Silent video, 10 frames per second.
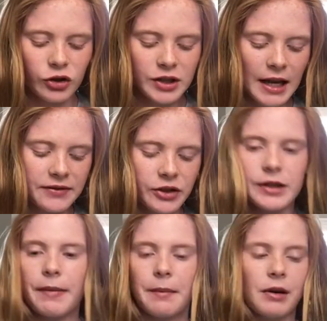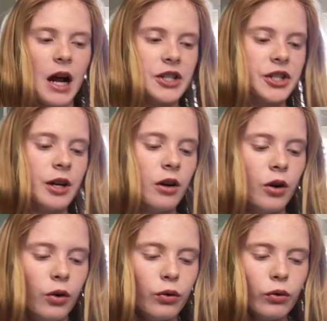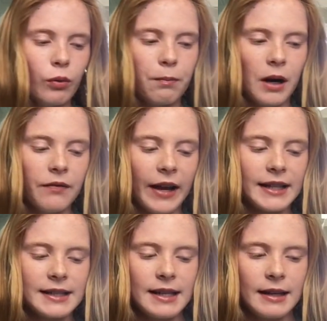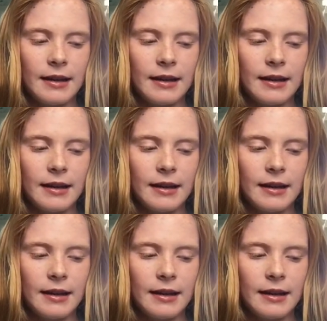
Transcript: You just have to use a big brush. Ooh, perfect.